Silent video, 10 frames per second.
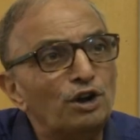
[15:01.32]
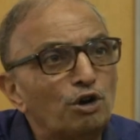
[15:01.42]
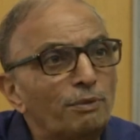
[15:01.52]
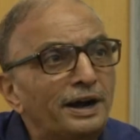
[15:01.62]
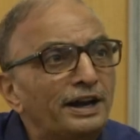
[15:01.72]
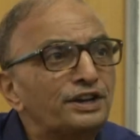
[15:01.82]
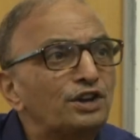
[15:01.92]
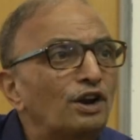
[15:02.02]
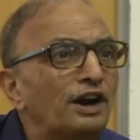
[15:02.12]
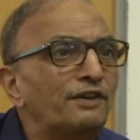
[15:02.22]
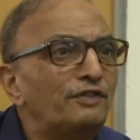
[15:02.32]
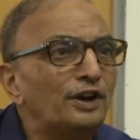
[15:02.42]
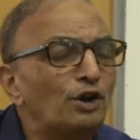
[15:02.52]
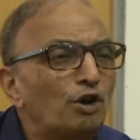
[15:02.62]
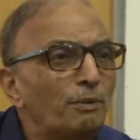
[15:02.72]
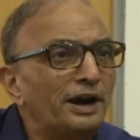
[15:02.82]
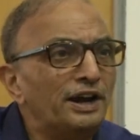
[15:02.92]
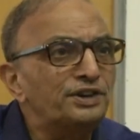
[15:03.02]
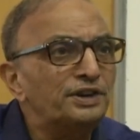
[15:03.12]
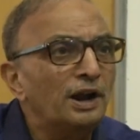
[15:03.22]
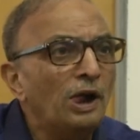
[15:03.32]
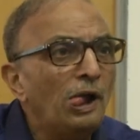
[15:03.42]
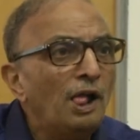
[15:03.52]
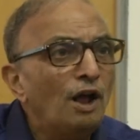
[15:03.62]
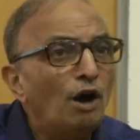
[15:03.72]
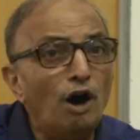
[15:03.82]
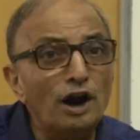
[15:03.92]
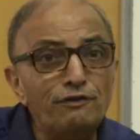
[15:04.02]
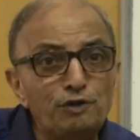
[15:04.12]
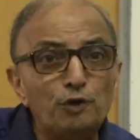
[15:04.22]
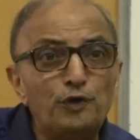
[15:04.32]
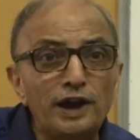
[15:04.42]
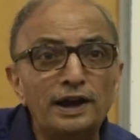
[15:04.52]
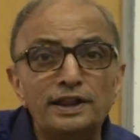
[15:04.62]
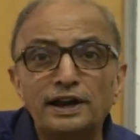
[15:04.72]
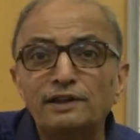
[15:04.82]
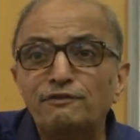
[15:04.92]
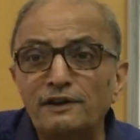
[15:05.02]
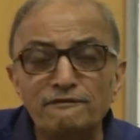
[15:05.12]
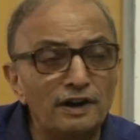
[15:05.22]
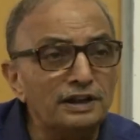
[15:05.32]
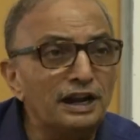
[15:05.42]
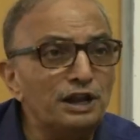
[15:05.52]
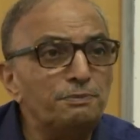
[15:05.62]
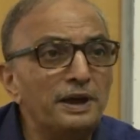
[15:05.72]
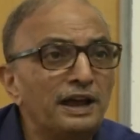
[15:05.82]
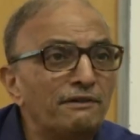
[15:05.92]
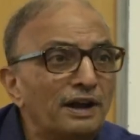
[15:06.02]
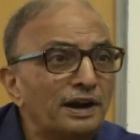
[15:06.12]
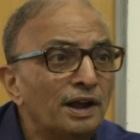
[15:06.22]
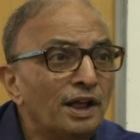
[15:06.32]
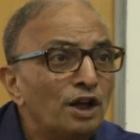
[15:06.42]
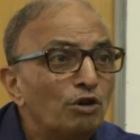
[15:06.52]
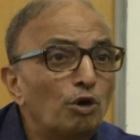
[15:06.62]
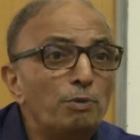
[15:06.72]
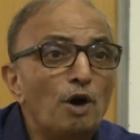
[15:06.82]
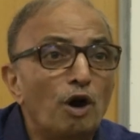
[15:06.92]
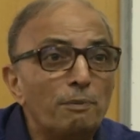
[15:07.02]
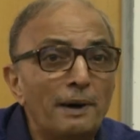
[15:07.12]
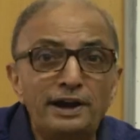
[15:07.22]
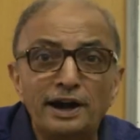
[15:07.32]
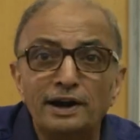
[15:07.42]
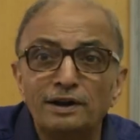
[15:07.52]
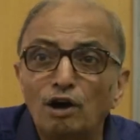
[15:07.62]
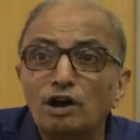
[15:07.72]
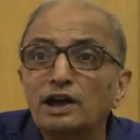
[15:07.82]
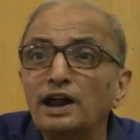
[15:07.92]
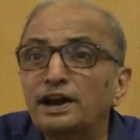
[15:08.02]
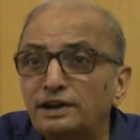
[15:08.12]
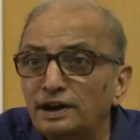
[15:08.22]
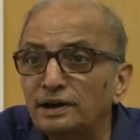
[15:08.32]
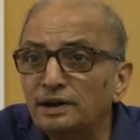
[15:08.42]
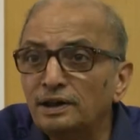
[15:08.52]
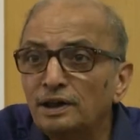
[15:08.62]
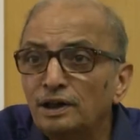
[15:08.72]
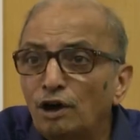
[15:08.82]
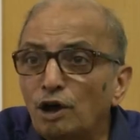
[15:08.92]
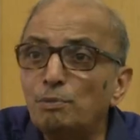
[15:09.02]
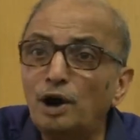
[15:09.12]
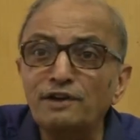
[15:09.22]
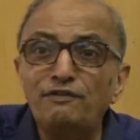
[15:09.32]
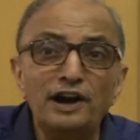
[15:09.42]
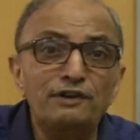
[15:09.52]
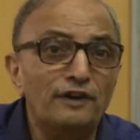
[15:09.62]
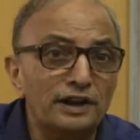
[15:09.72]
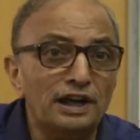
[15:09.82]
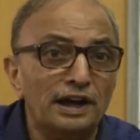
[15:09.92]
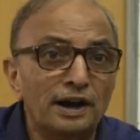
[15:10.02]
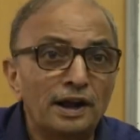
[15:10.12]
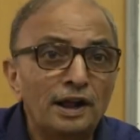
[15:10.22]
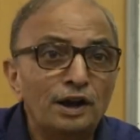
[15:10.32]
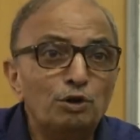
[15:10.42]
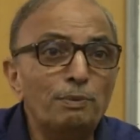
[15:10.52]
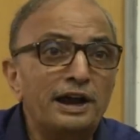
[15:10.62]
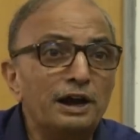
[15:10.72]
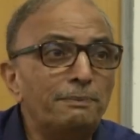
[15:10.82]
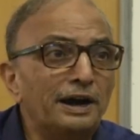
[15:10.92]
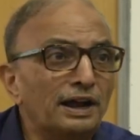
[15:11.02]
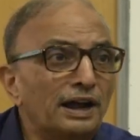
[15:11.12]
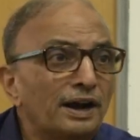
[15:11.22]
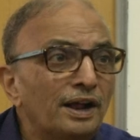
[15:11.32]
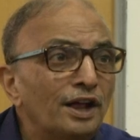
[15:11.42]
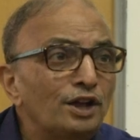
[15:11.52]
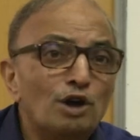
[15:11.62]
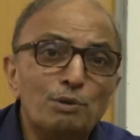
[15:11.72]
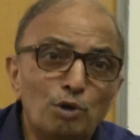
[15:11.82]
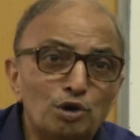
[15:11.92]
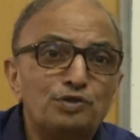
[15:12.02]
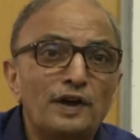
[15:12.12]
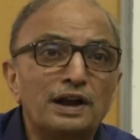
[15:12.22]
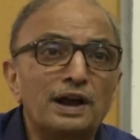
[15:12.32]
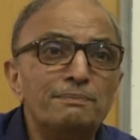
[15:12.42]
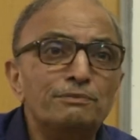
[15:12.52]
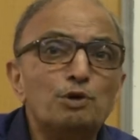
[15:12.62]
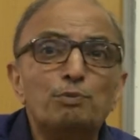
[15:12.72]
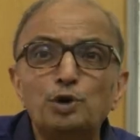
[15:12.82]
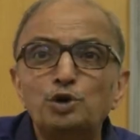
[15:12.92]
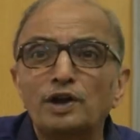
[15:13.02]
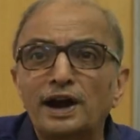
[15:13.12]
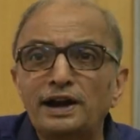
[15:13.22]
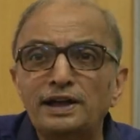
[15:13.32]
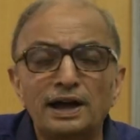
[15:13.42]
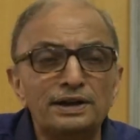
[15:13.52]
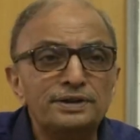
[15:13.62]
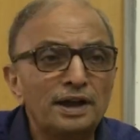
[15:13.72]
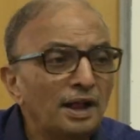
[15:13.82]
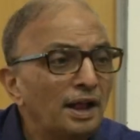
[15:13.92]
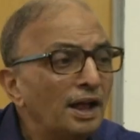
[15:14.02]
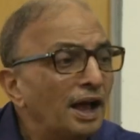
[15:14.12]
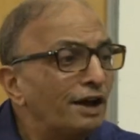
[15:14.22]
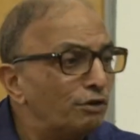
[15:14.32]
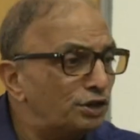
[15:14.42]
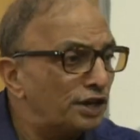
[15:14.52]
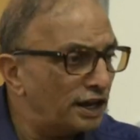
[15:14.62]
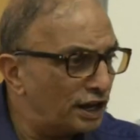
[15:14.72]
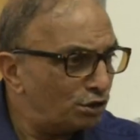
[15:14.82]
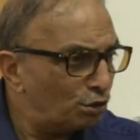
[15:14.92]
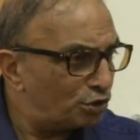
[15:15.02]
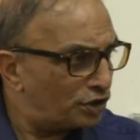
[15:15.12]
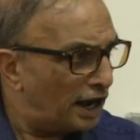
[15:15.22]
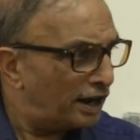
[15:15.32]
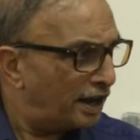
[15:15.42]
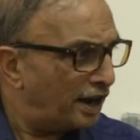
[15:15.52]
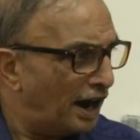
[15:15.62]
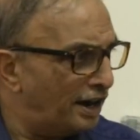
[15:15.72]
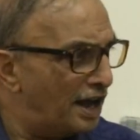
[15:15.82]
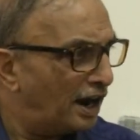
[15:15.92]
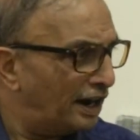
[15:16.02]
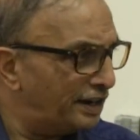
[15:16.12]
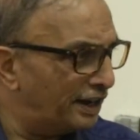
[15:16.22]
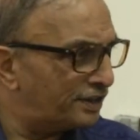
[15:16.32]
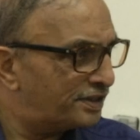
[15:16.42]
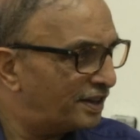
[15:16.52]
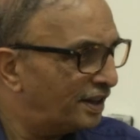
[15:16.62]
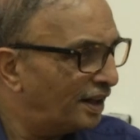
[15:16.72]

documentation or different documentation or if you feel that the framework that is being given could be augmented or corrected or modified further to make it better, you are most welcome to put your ideas. I would suggest you start a idea contest.